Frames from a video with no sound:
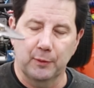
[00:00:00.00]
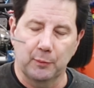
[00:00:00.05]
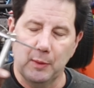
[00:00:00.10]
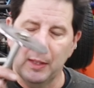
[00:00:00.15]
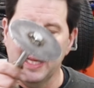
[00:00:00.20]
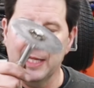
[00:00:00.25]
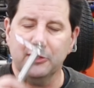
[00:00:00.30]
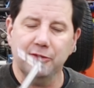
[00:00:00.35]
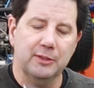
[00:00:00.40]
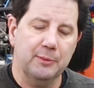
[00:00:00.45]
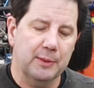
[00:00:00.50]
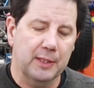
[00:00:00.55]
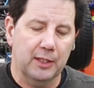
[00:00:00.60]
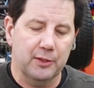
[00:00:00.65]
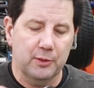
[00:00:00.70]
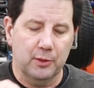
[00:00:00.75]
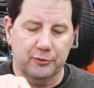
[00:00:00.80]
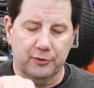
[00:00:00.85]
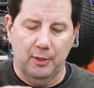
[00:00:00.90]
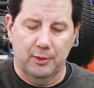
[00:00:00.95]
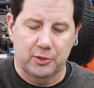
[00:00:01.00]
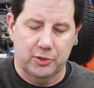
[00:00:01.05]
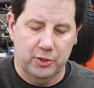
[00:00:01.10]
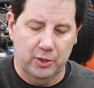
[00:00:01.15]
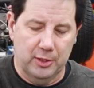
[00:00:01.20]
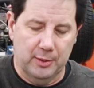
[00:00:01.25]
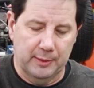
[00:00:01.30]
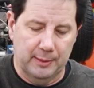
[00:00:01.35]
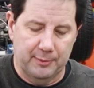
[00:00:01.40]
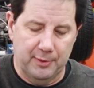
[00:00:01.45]
Well, actually what I'll do is I'll show
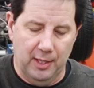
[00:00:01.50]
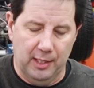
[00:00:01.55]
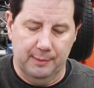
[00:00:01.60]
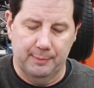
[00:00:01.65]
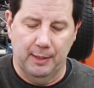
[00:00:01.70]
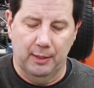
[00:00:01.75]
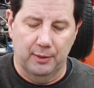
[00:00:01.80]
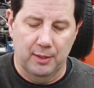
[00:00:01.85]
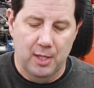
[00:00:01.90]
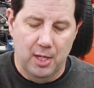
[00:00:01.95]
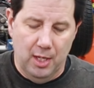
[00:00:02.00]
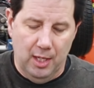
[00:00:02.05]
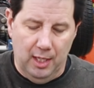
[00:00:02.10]
you what I'm talking about.